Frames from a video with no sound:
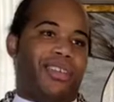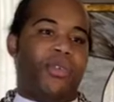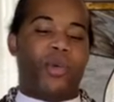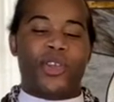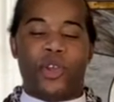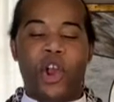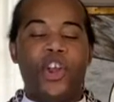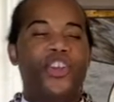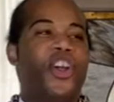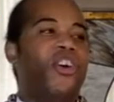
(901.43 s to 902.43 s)
where there
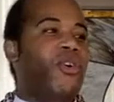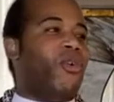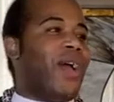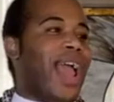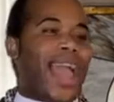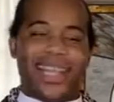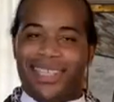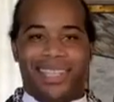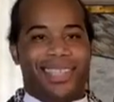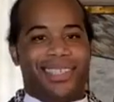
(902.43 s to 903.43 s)
are no
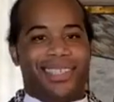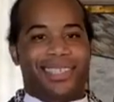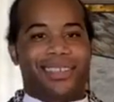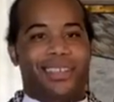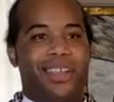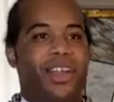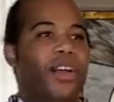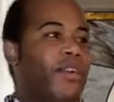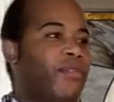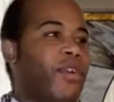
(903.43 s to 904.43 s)
exits
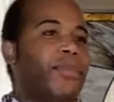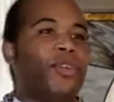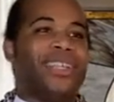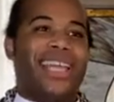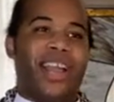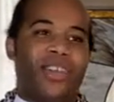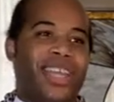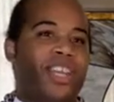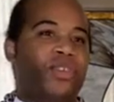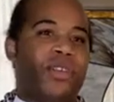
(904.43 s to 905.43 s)
from
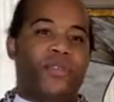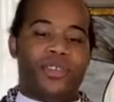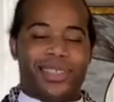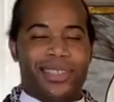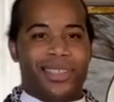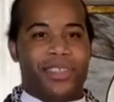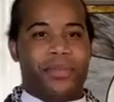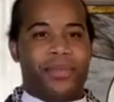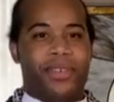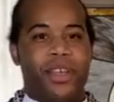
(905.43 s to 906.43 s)
Unitarian
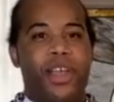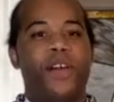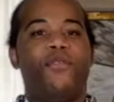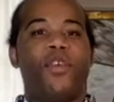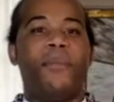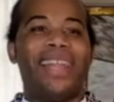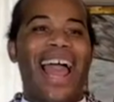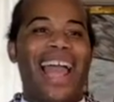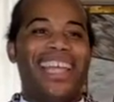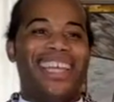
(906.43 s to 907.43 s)
Universalism for
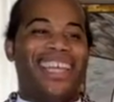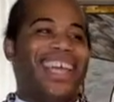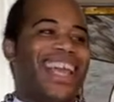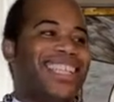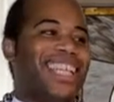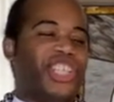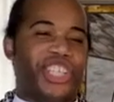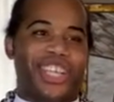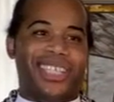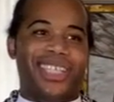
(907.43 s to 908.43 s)
Black,
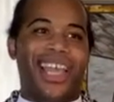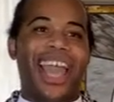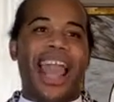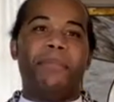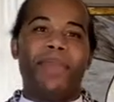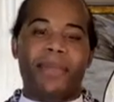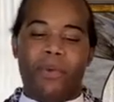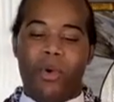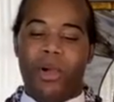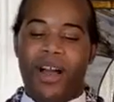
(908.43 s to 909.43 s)
Indigenous, and
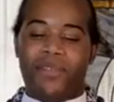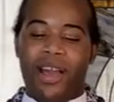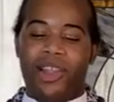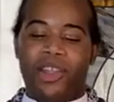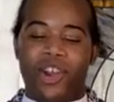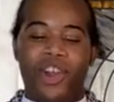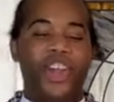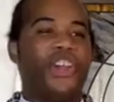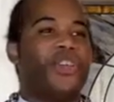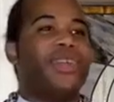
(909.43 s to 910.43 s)
people of color
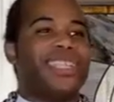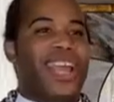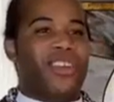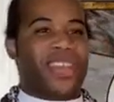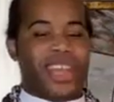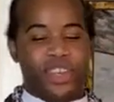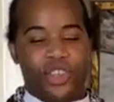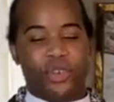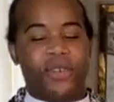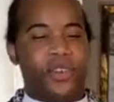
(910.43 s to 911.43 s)
Unitarian
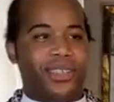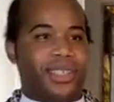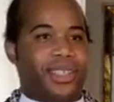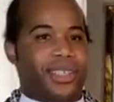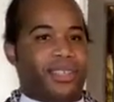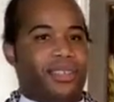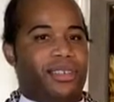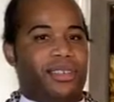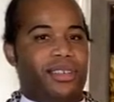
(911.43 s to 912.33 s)
Universalists.